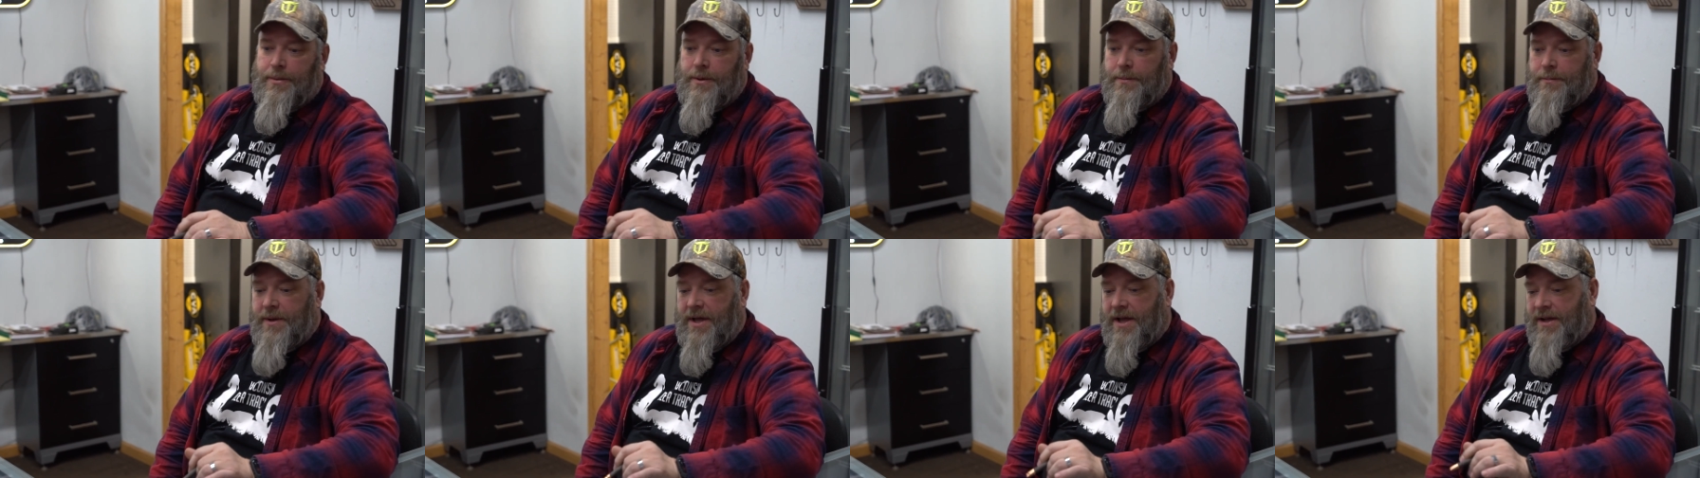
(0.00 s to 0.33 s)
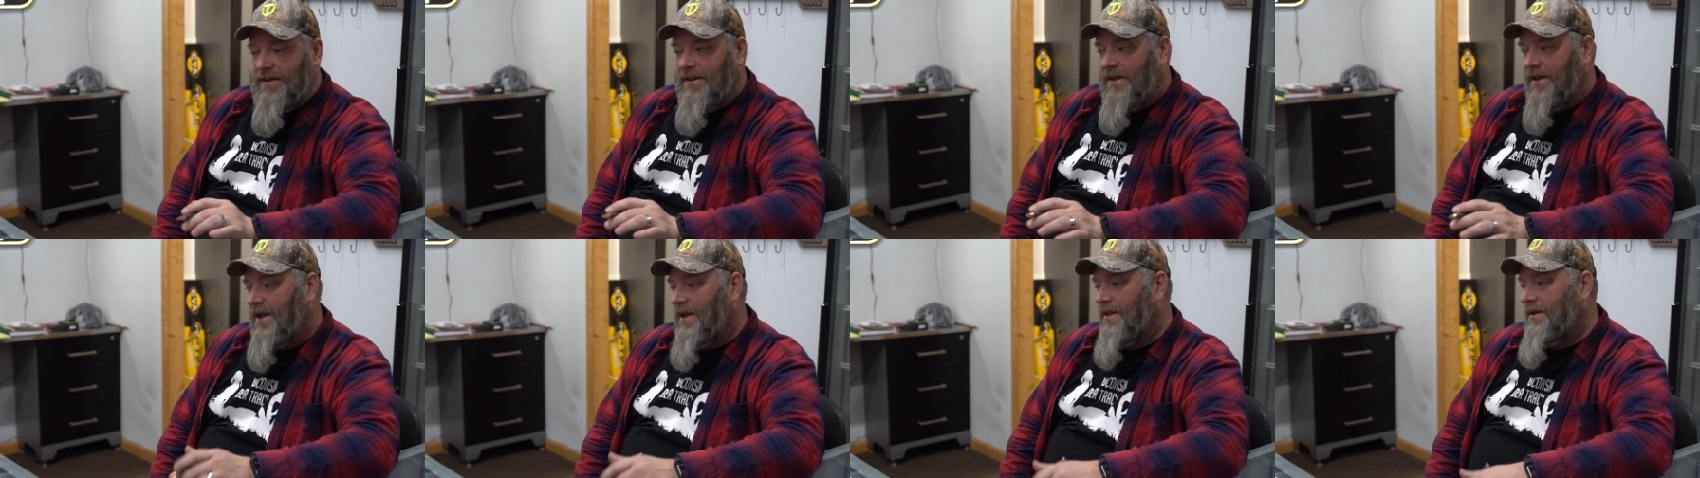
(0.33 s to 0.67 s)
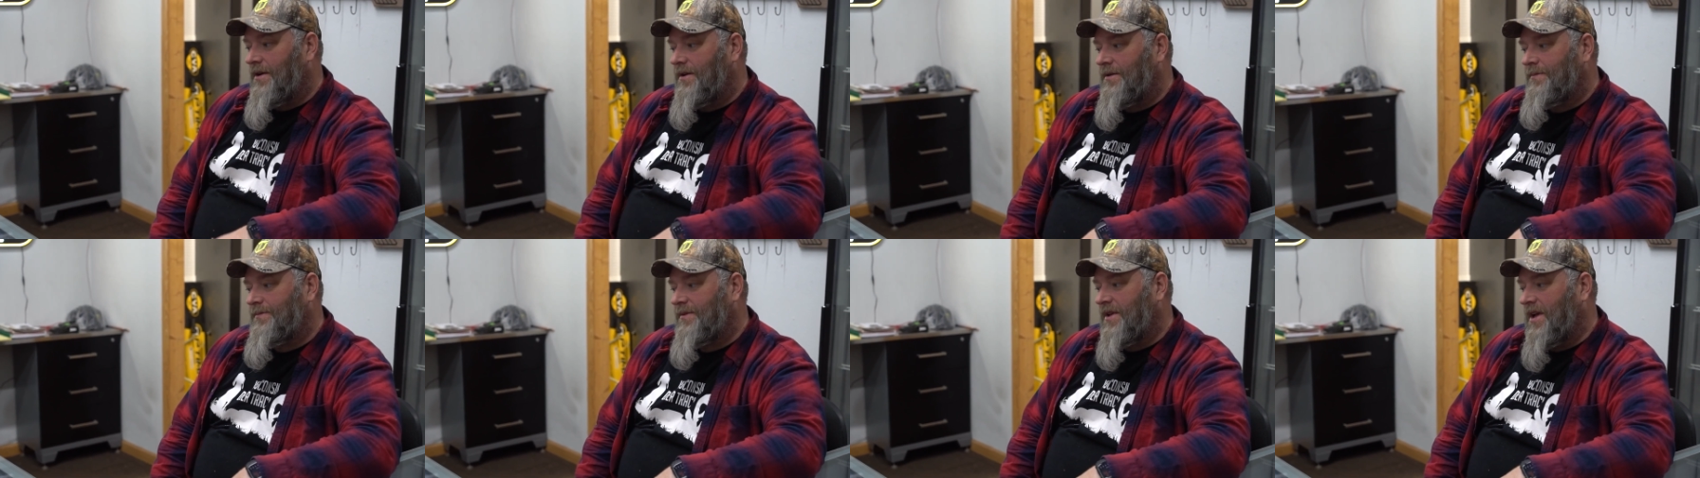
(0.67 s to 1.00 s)
put back
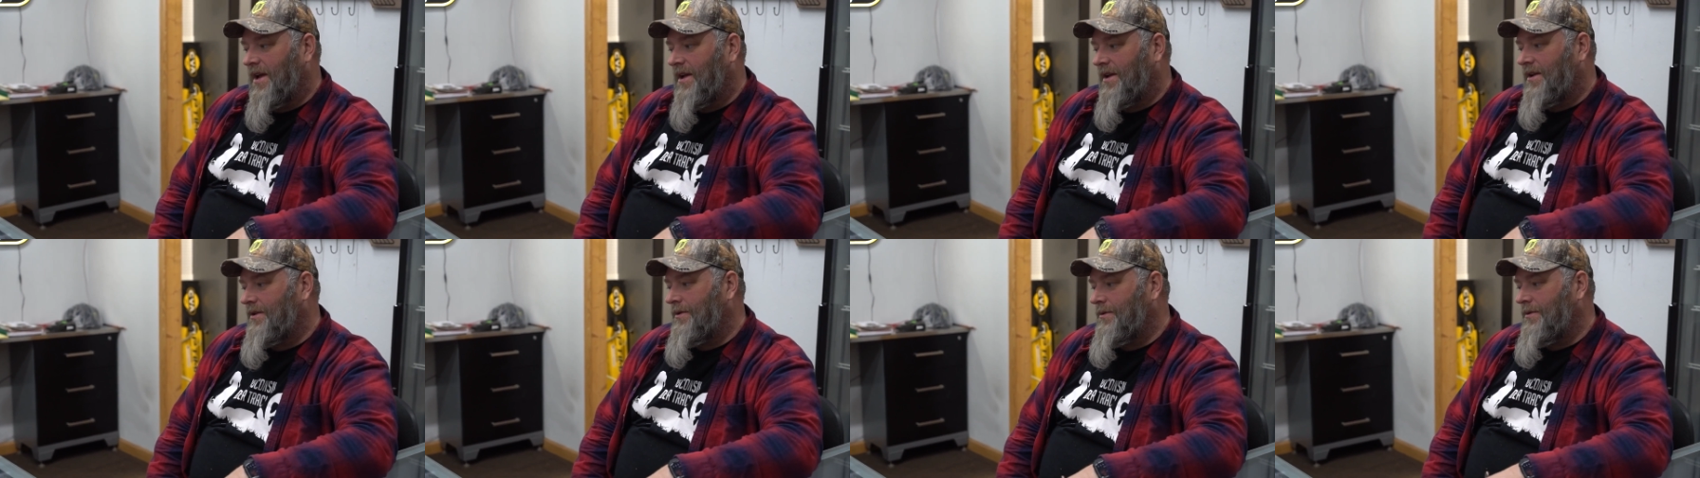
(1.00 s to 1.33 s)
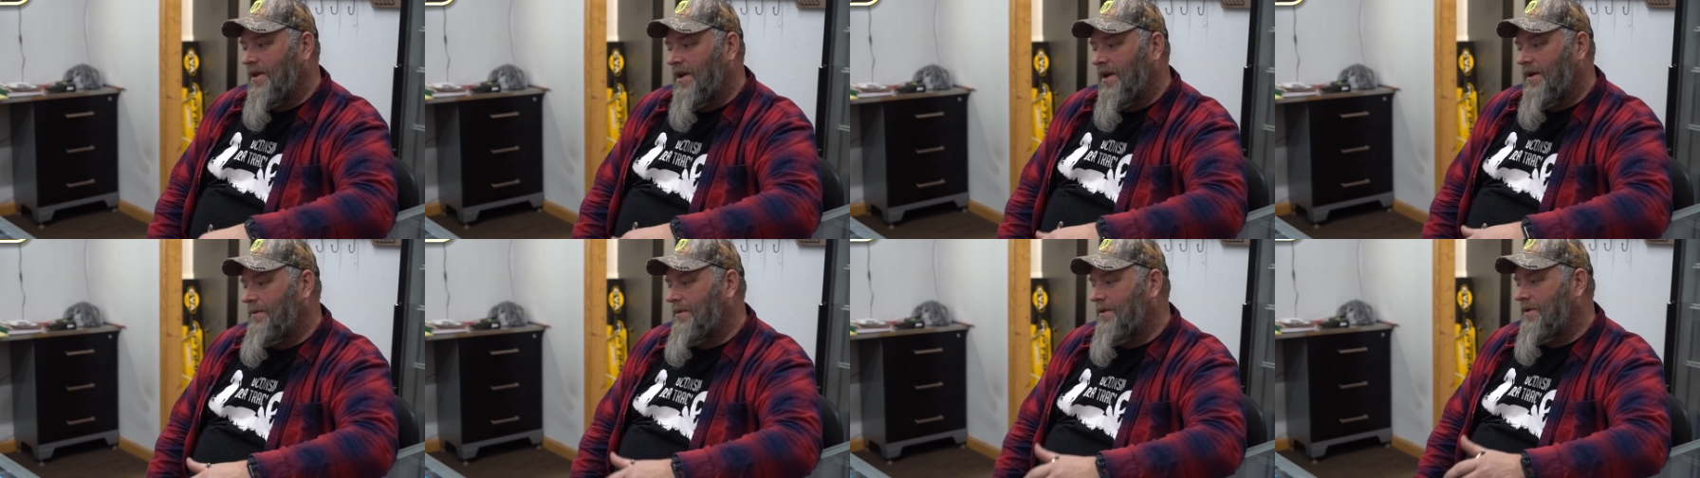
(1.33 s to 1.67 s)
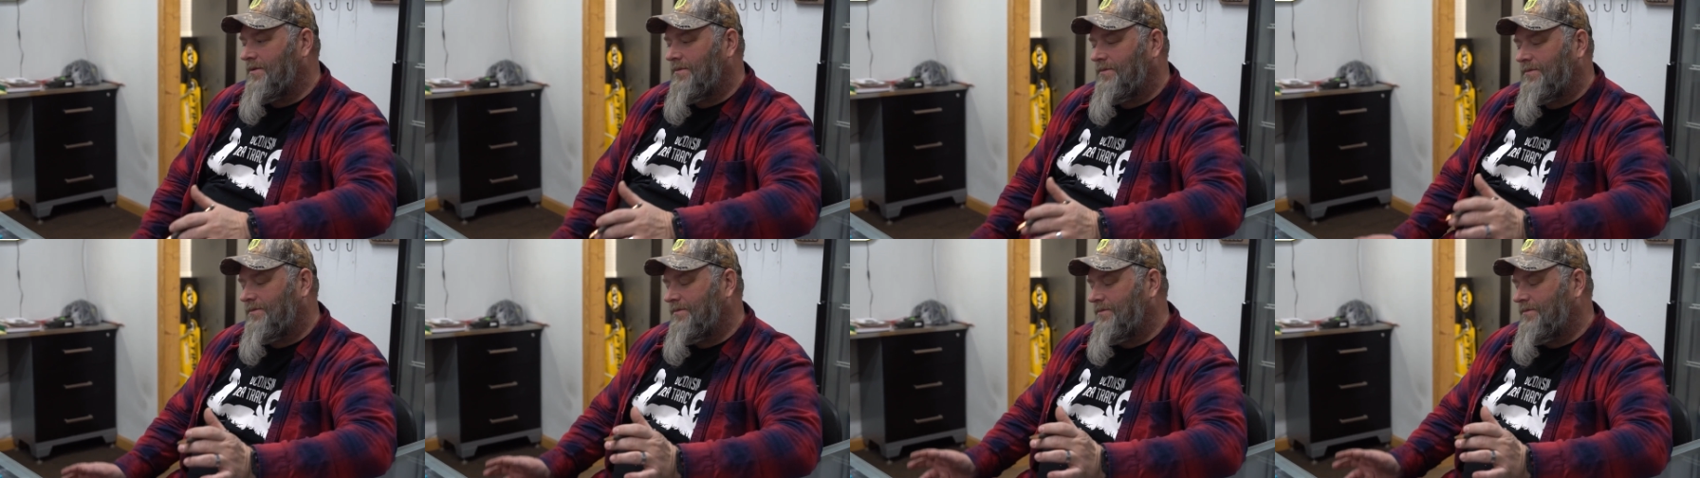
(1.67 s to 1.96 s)
together. I can do that with